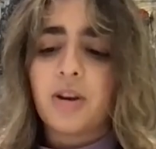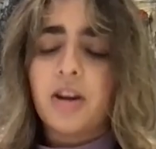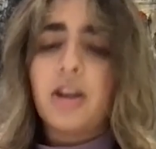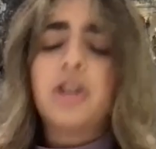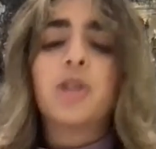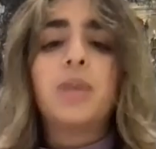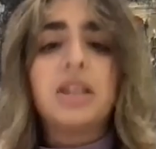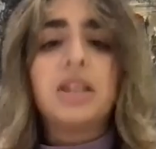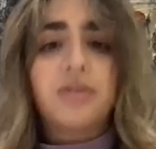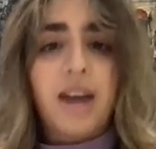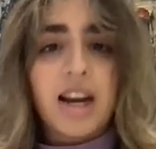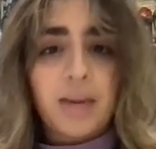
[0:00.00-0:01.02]
So we
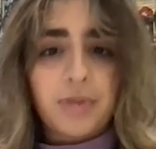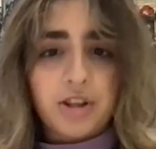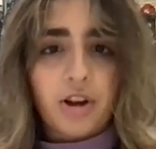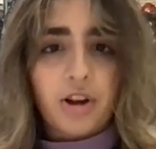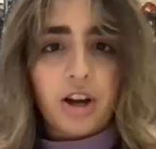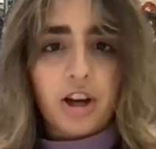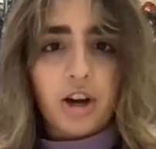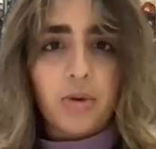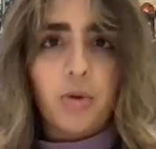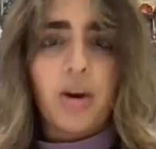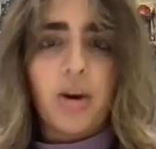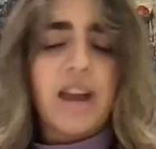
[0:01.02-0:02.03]
divide up the scholar cohort.